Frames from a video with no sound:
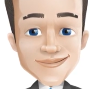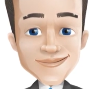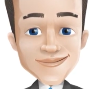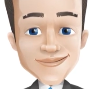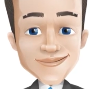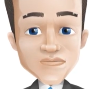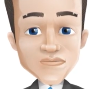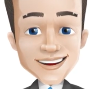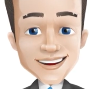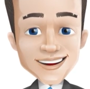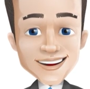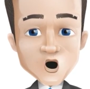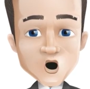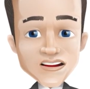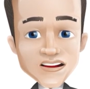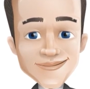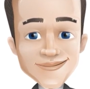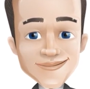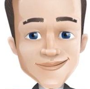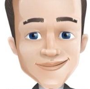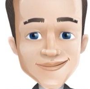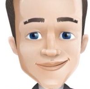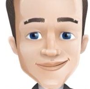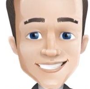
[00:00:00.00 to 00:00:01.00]
We are
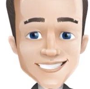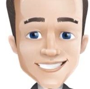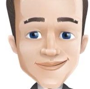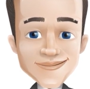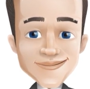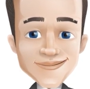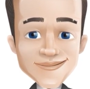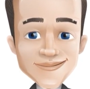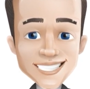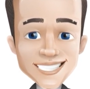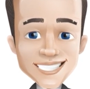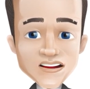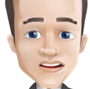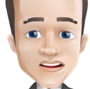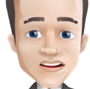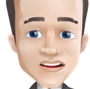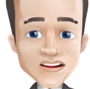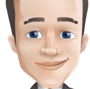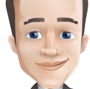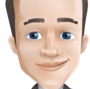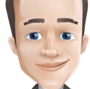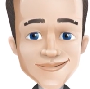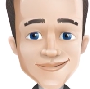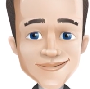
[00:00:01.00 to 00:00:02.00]

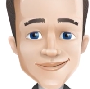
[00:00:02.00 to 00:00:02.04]
top-down